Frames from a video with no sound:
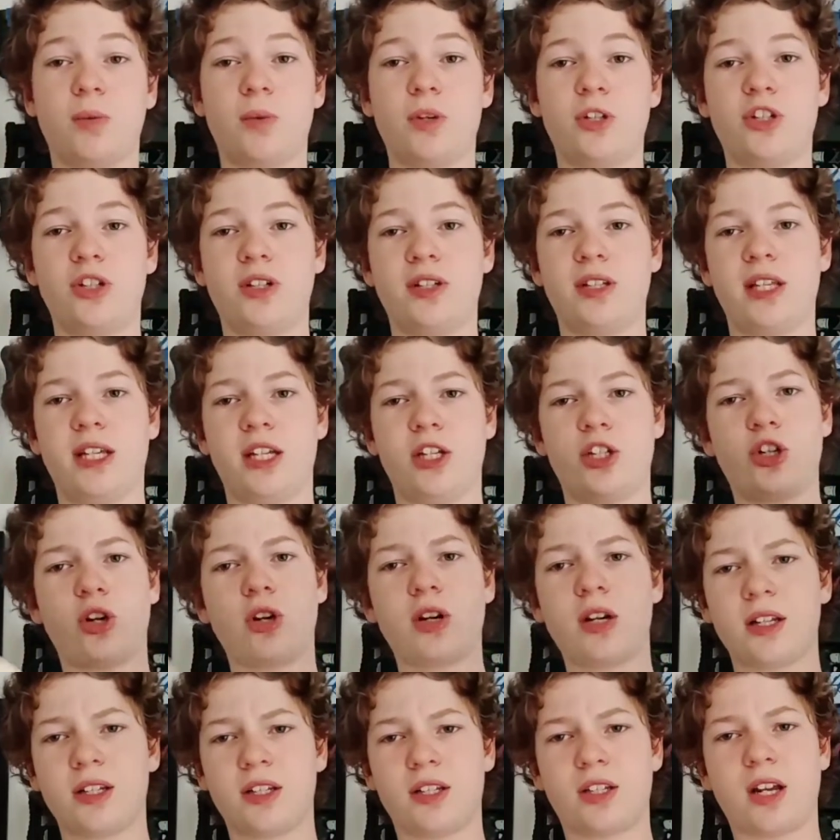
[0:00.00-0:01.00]
which is the
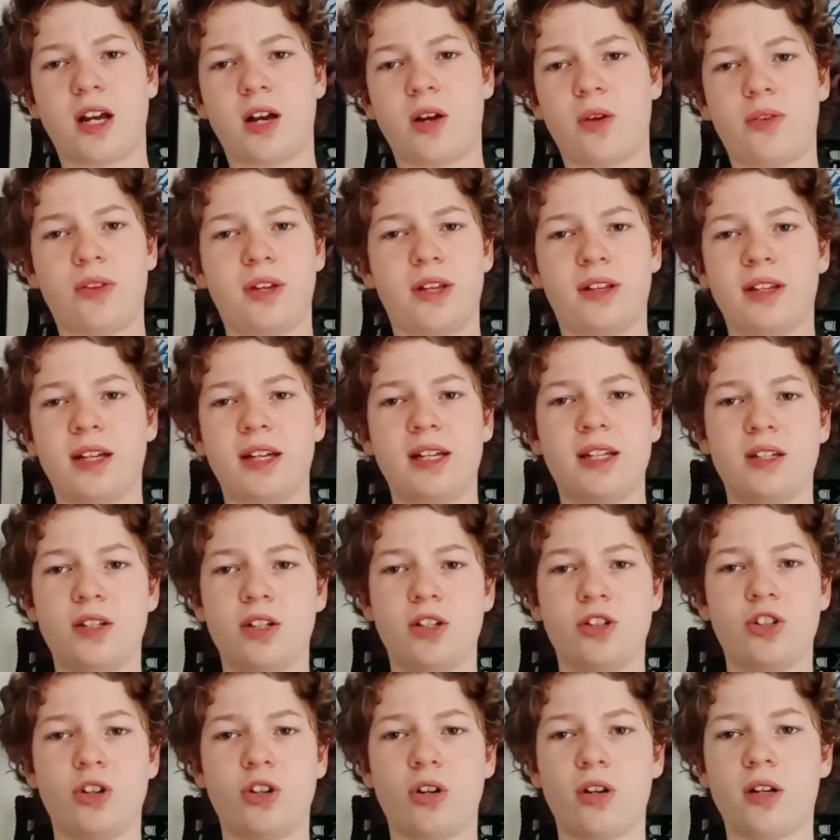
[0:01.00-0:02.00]
shotgun style thing that isn't
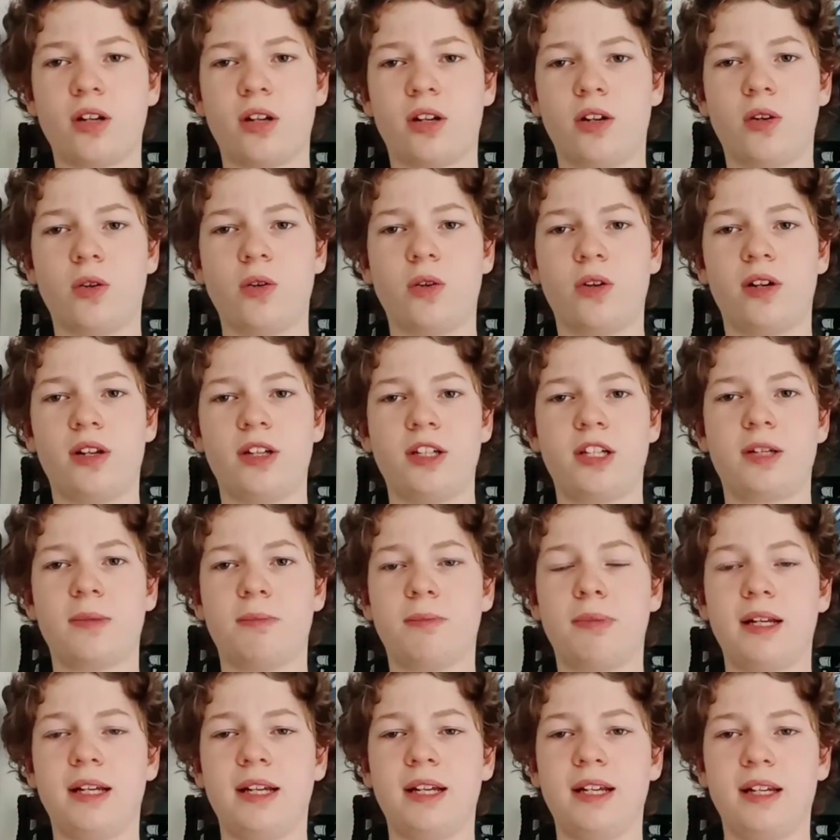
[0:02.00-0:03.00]
a shotgun at all and is
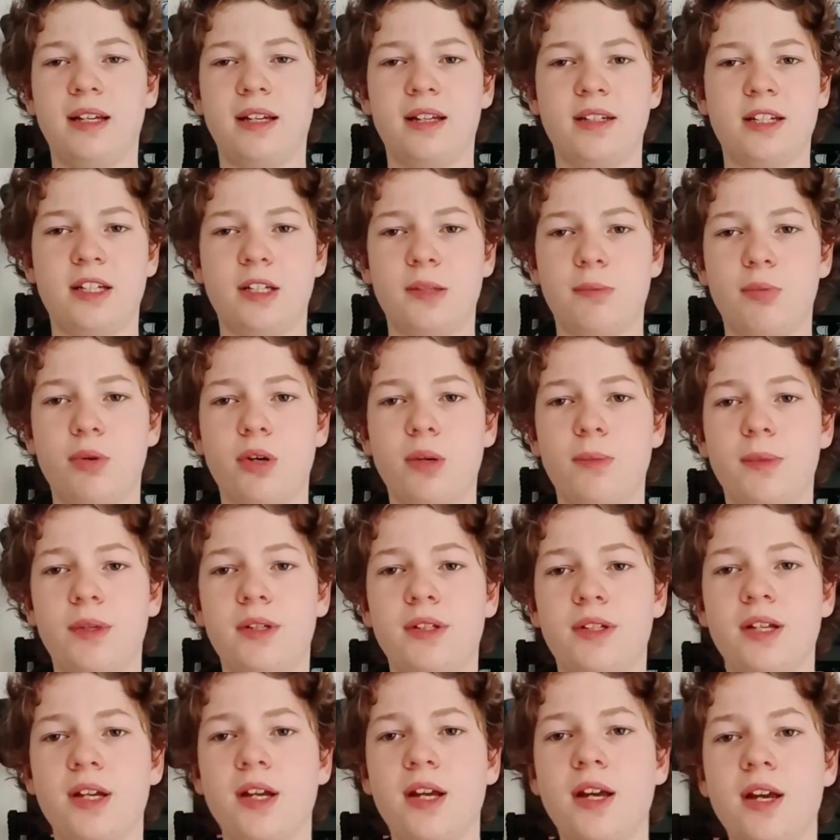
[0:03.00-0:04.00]
completely a
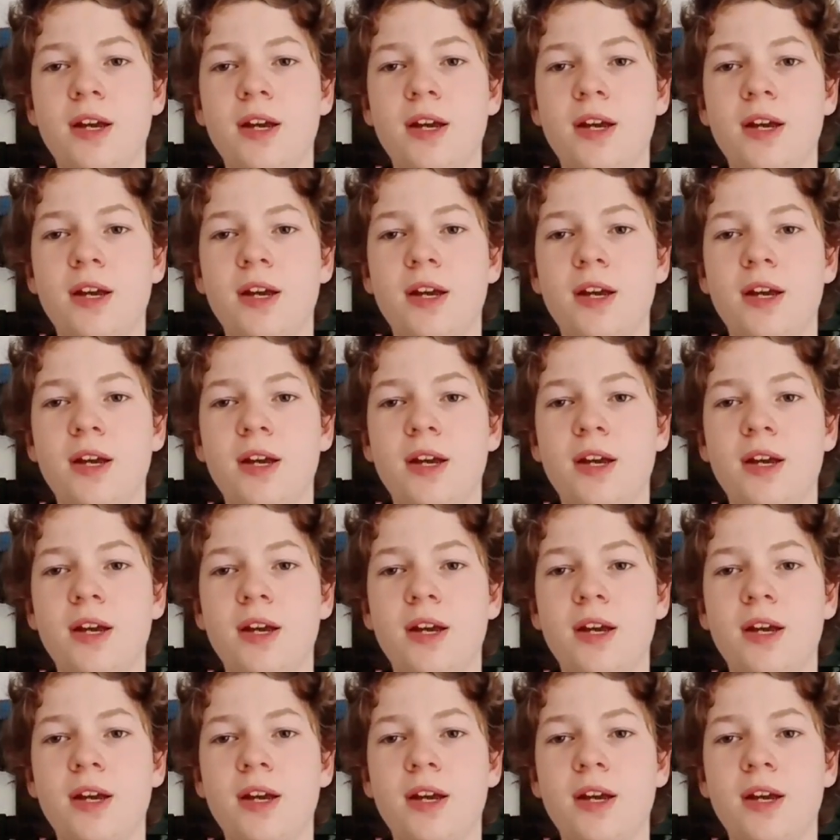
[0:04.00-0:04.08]
disappointment,